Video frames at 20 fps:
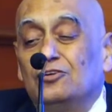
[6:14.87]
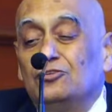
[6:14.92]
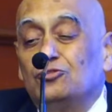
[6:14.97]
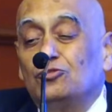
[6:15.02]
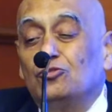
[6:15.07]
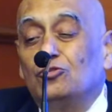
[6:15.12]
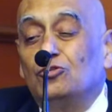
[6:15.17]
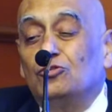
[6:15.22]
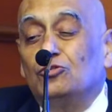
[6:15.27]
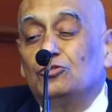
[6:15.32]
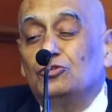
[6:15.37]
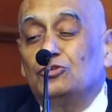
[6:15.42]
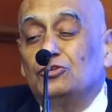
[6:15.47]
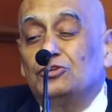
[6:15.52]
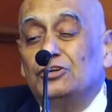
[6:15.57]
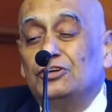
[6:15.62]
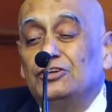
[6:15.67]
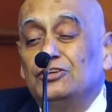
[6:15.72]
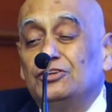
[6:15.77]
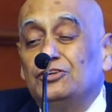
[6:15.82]
So
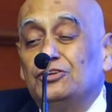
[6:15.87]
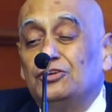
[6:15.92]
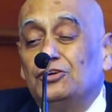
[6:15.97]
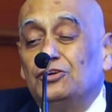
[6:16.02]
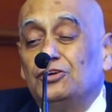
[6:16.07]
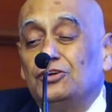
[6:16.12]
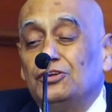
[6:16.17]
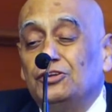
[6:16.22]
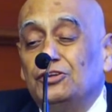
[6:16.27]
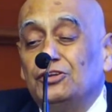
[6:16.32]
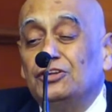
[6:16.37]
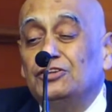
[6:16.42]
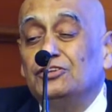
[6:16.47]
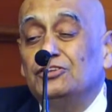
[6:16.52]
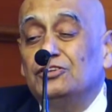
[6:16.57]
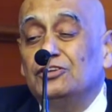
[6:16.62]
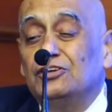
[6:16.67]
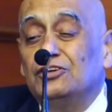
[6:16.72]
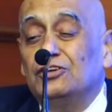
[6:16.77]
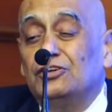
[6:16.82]

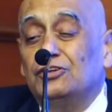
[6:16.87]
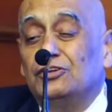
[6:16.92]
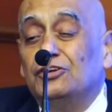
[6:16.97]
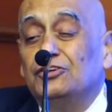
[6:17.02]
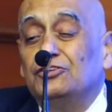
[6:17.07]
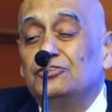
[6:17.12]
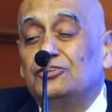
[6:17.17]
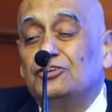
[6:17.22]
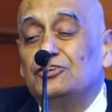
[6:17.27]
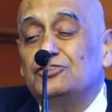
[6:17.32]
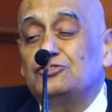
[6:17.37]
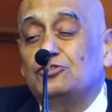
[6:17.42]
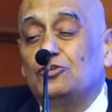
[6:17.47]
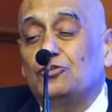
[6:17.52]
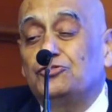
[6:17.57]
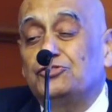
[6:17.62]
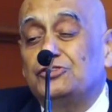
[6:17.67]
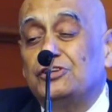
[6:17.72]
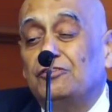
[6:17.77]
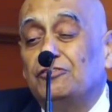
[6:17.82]
in the interest
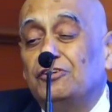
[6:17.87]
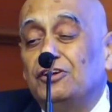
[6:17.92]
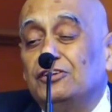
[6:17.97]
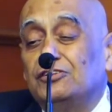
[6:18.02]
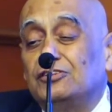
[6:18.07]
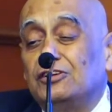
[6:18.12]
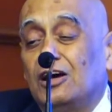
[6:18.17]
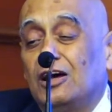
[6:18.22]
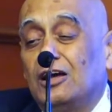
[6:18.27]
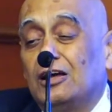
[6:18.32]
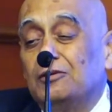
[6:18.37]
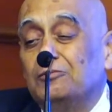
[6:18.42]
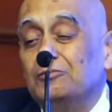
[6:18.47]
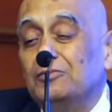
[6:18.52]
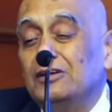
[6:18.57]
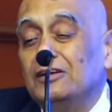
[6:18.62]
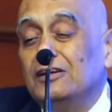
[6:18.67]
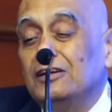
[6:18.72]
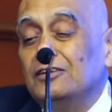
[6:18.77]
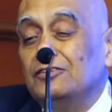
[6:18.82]
of saving time,